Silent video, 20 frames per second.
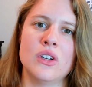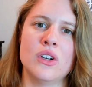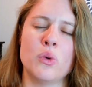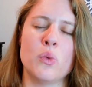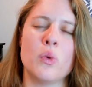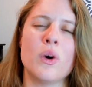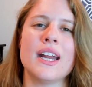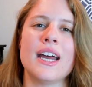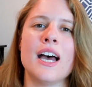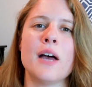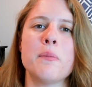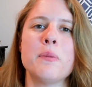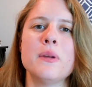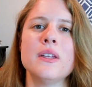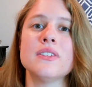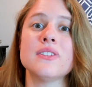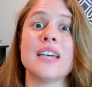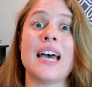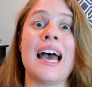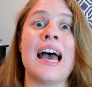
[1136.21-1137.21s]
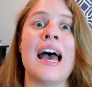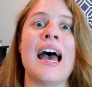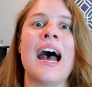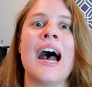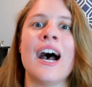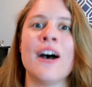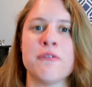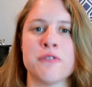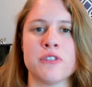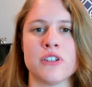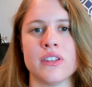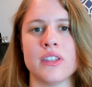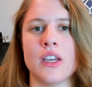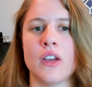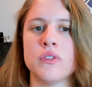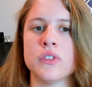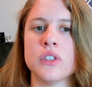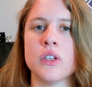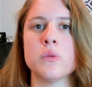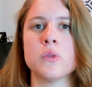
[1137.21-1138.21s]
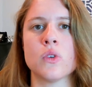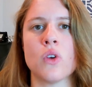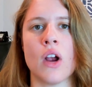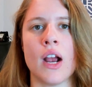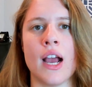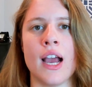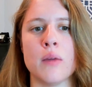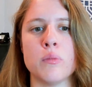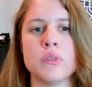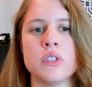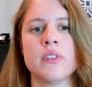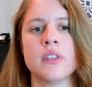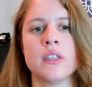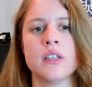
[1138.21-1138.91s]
What happens after they've subscribed?